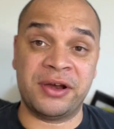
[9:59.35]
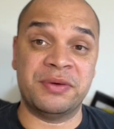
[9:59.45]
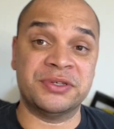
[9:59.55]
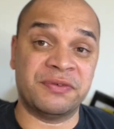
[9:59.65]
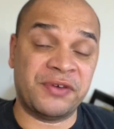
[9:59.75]
He
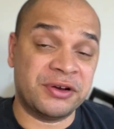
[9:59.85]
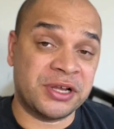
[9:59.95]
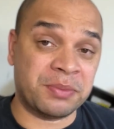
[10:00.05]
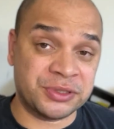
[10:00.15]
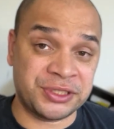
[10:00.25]
was a very
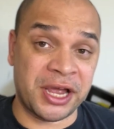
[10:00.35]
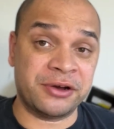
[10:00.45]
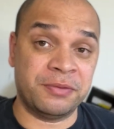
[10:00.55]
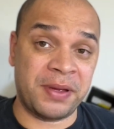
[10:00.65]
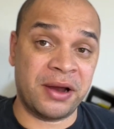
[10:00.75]
double
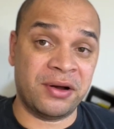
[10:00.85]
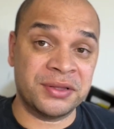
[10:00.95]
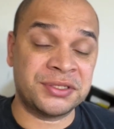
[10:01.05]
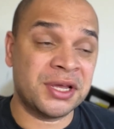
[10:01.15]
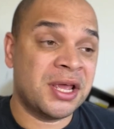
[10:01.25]
standard parent.